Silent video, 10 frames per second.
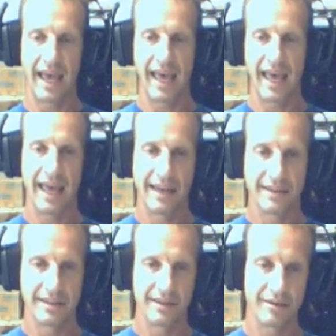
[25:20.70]
And
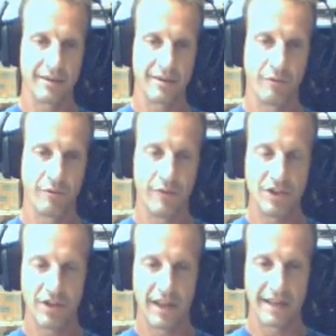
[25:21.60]

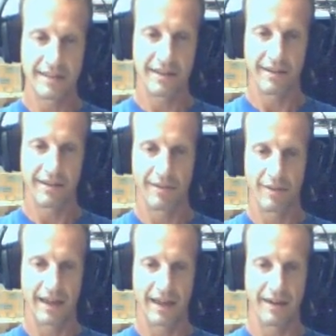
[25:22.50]
visualizing
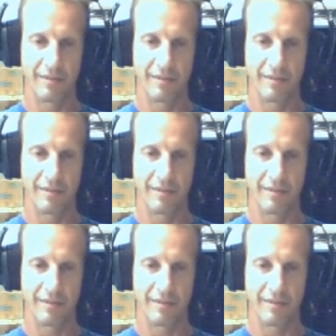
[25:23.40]
that